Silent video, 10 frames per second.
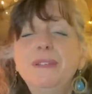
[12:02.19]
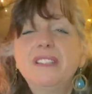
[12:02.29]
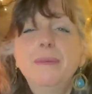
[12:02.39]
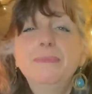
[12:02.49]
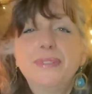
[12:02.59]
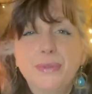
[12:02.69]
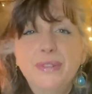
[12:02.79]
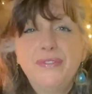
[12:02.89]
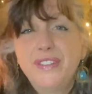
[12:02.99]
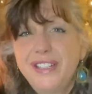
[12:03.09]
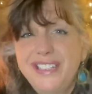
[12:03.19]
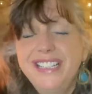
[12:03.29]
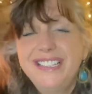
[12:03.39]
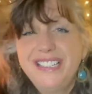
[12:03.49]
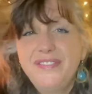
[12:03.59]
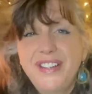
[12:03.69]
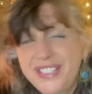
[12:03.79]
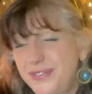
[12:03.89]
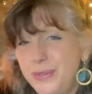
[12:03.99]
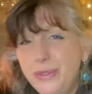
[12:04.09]
some sort of fertility
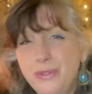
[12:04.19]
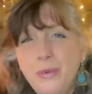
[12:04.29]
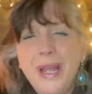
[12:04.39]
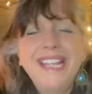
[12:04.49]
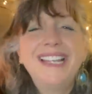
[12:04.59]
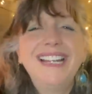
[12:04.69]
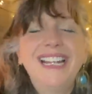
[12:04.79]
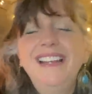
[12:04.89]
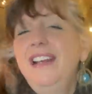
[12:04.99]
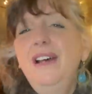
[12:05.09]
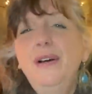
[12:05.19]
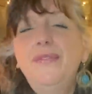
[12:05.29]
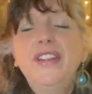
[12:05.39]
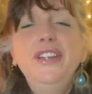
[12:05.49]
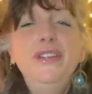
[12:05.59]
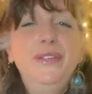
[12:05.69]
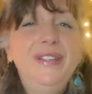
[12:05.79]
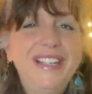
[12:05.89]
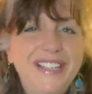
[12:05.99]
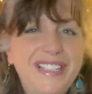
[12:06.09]
festival or awakening of the New Year